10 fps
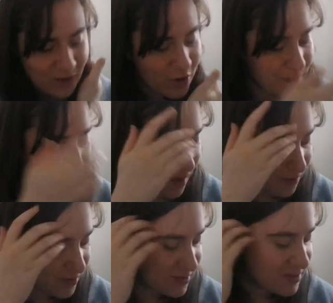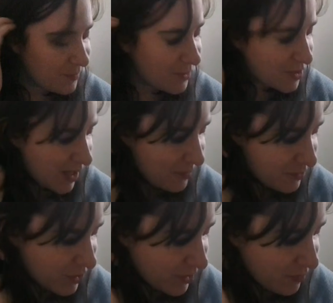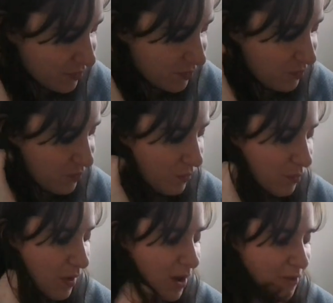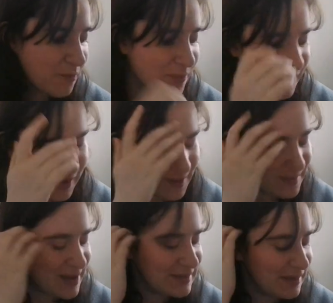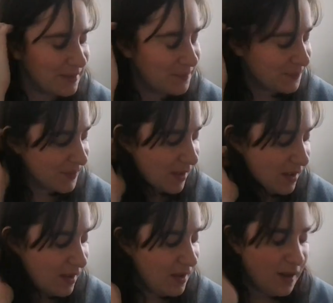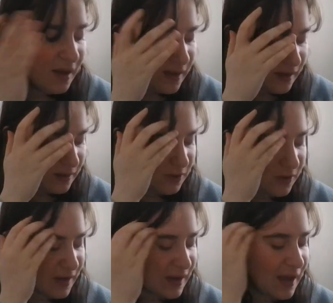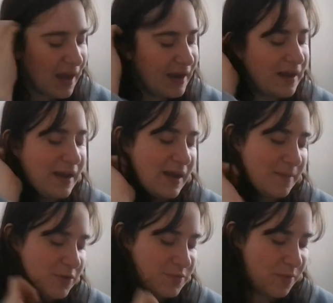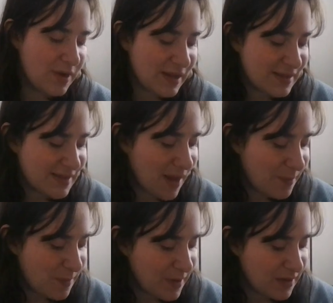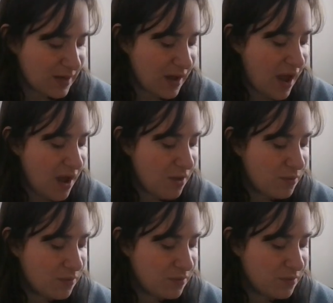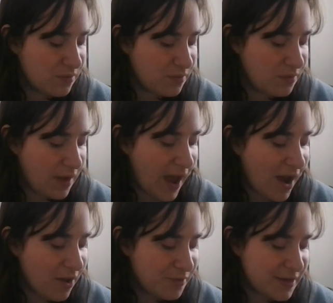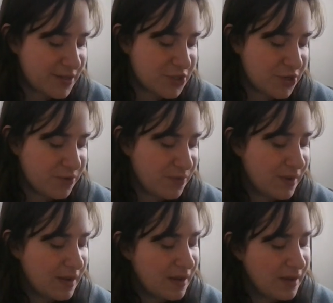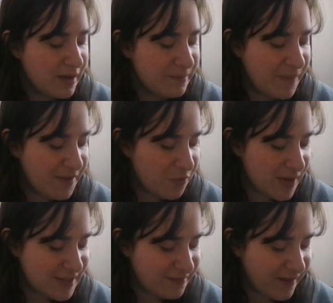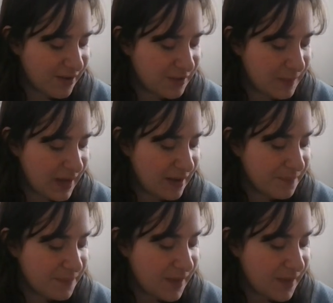Her powers of perception are really amazing. Look again, Amos pointed at the top of the building. How how did you my voice failed me.